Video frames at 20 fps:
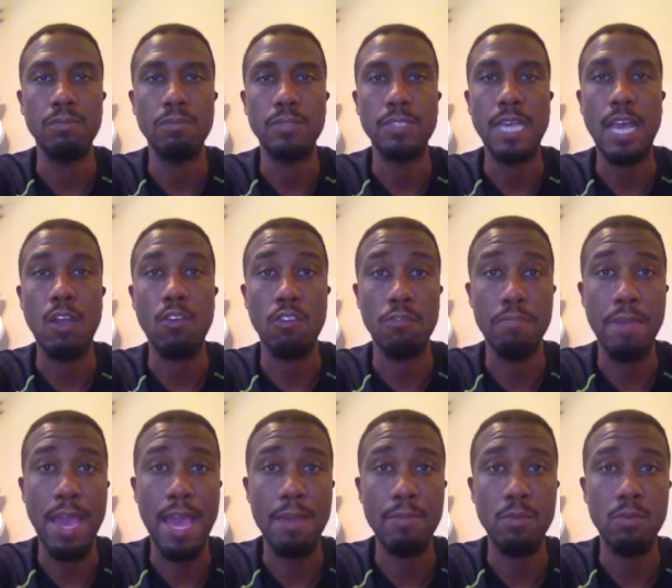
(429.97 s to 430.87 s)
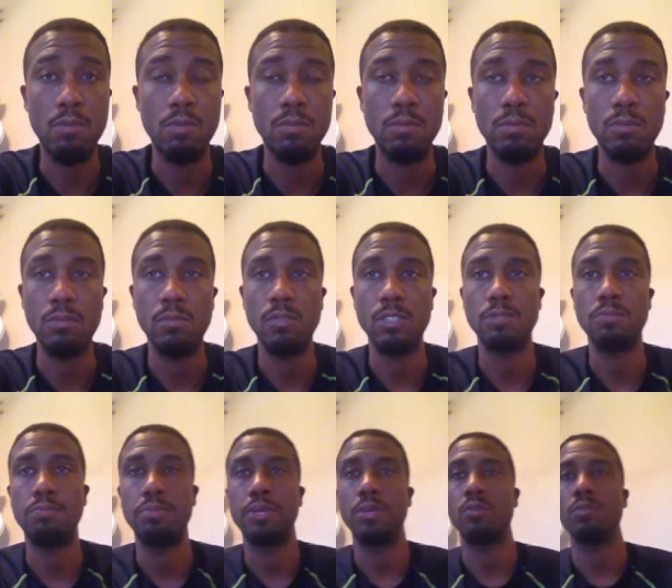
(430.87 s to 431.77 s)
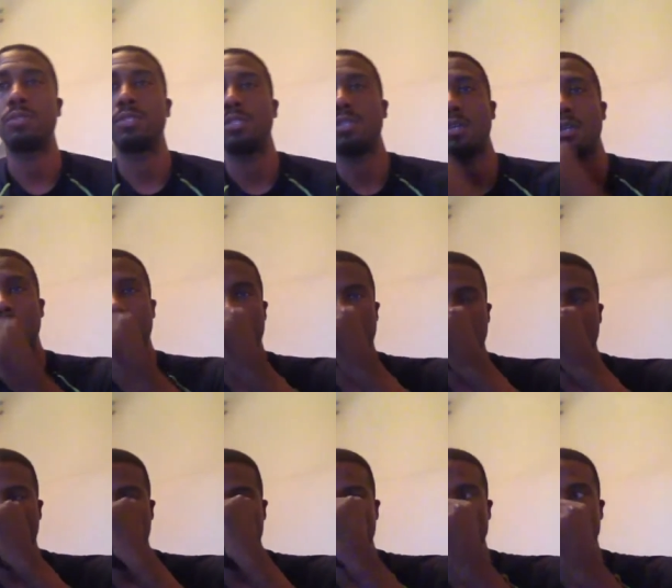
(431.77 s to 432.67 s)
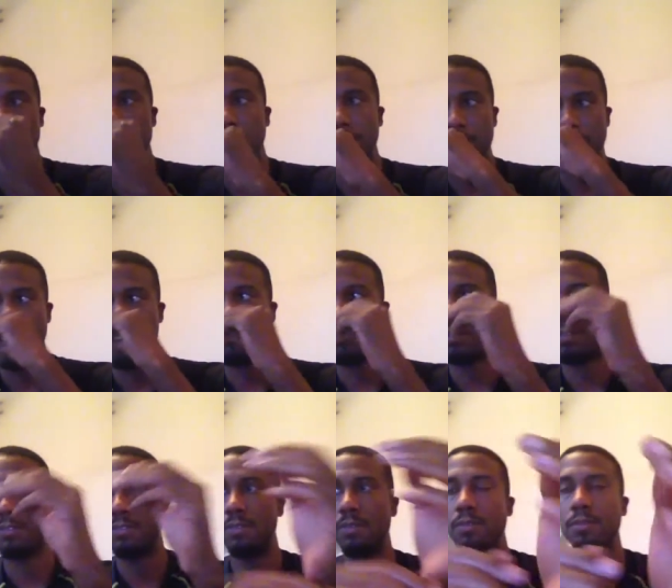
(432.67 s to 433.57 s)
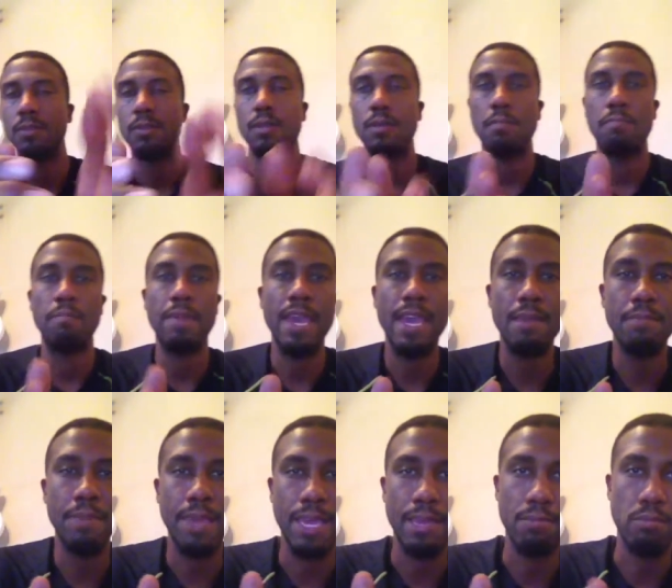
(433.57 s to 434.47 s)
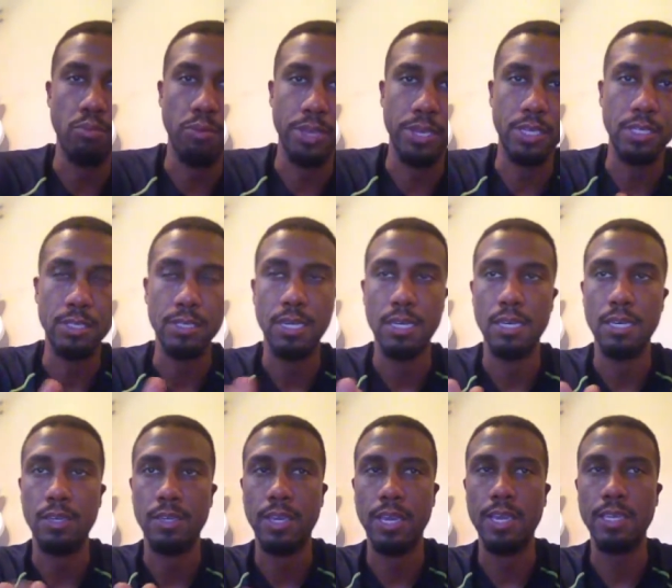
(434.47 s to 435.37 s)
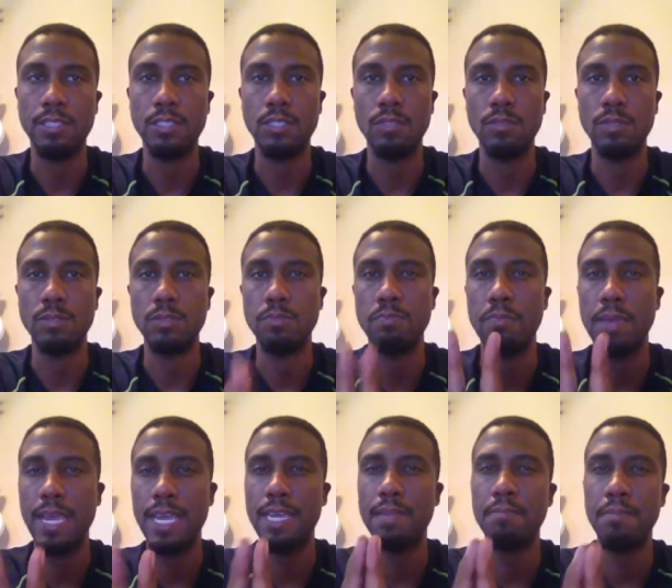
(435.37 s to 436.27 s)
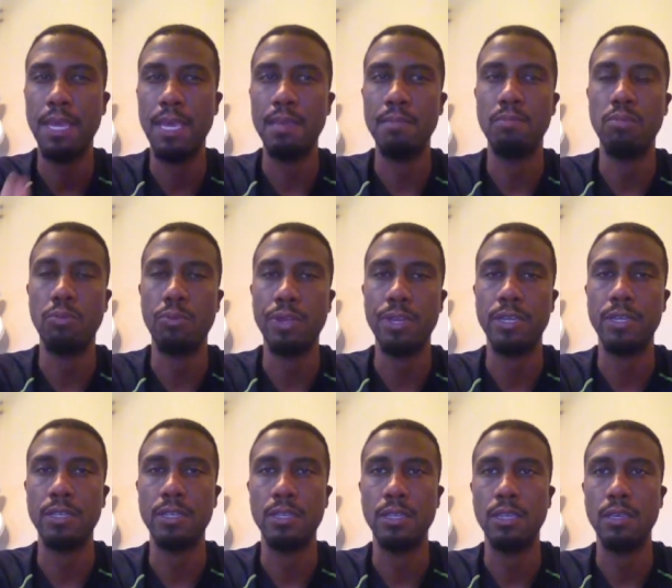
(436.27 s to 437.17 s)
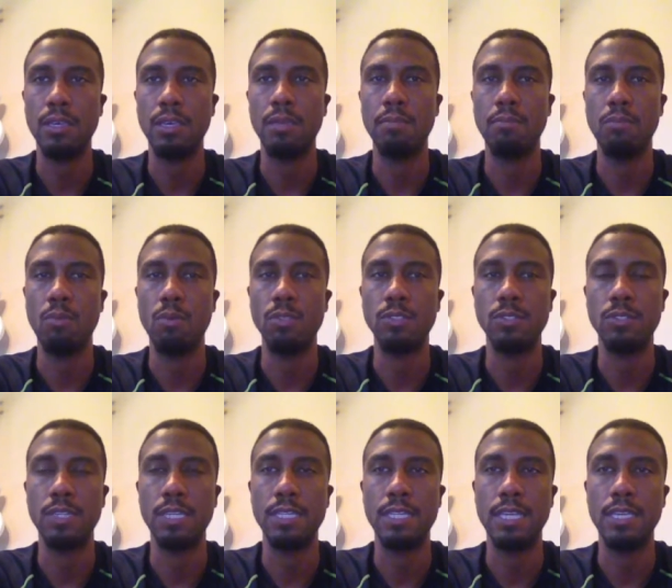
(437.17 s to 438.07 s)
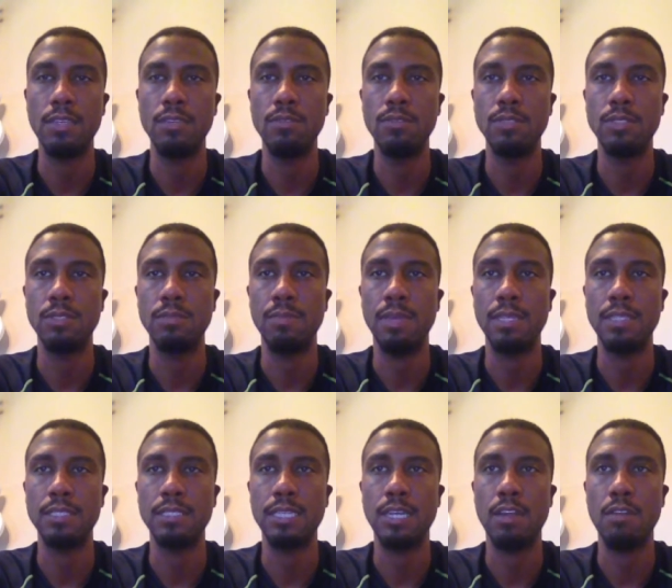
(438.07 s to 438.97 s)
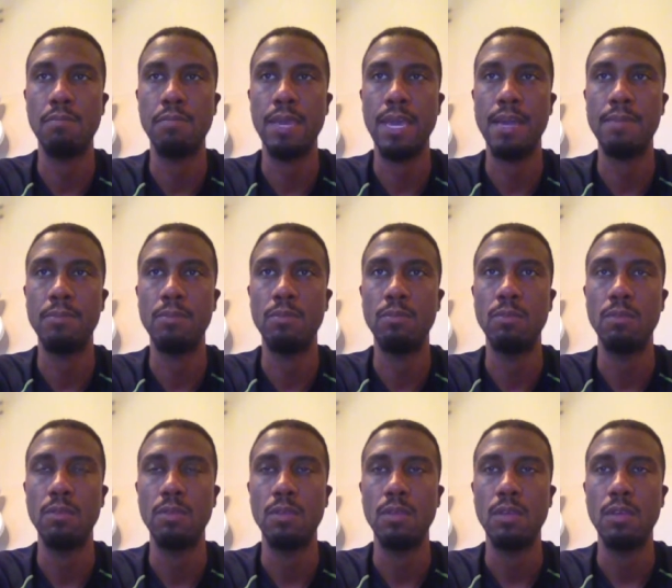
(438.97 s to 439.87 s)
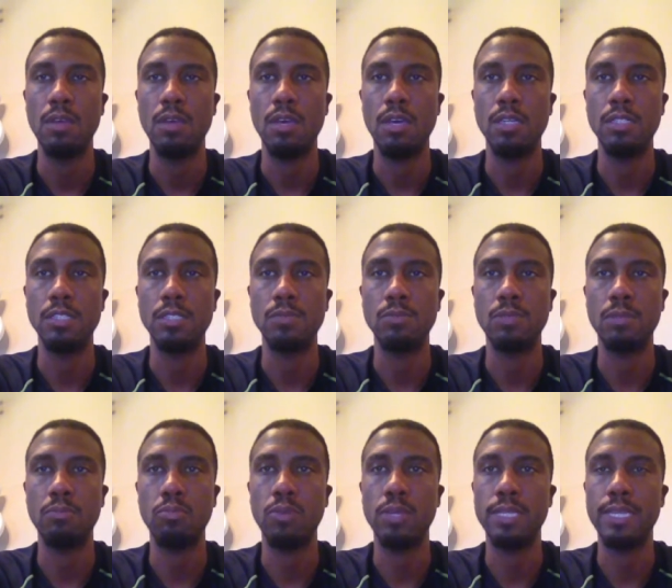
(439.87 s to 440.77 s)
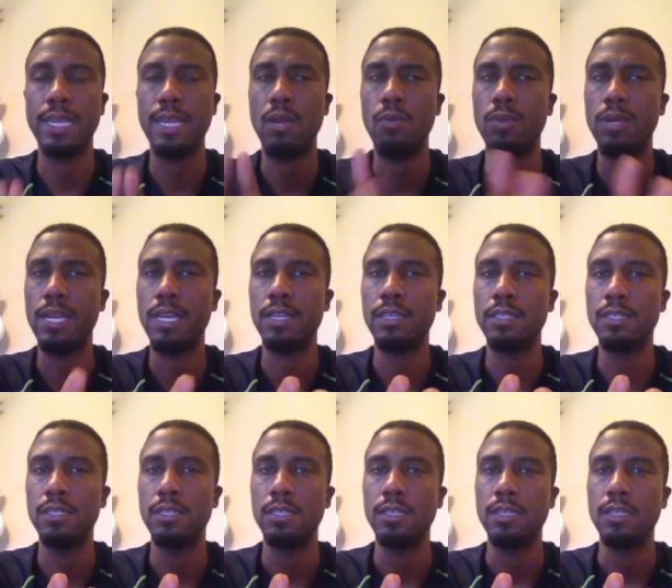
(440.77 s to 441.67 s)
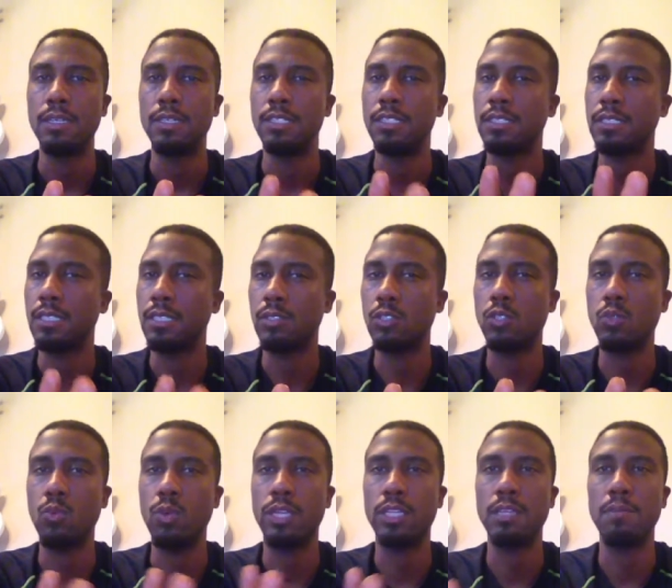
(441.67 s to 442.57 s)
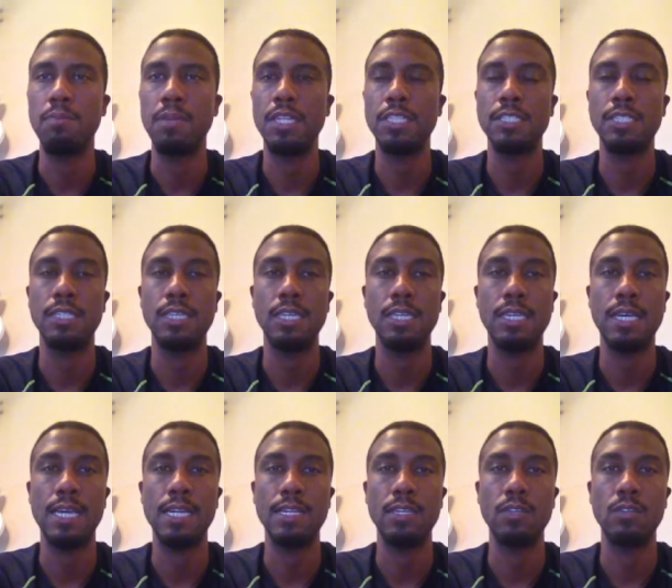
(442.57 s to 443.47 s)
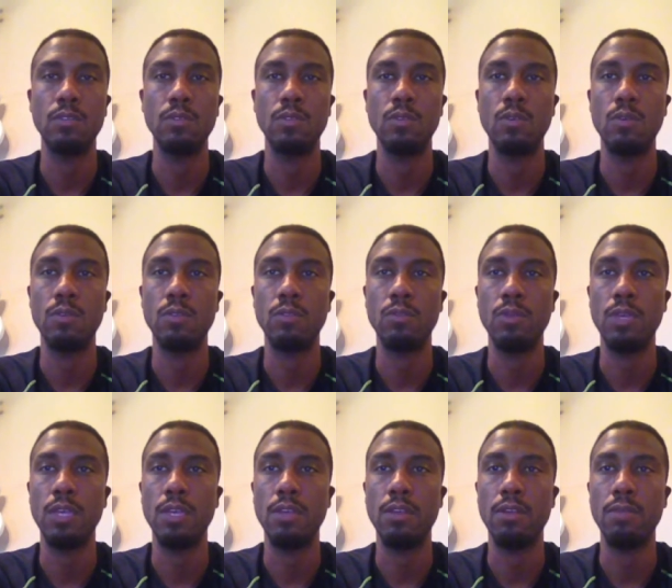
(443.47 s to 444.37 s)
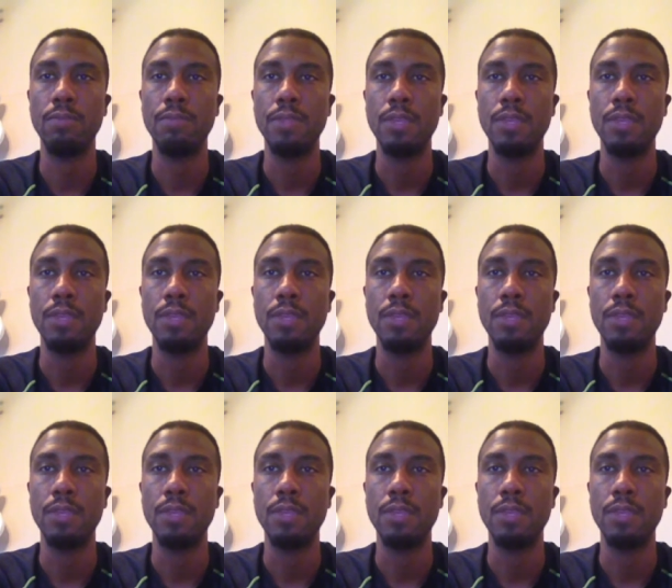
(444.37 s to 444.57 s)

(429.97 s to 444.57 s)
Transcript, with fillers: Tower of Babel was built with some type of man-made brick. Okay, so it's man-made brick and mortar that they used to make the Tower of Babel. I just want to point that out. We're not going to just going to quickly mention it, kind of going through here.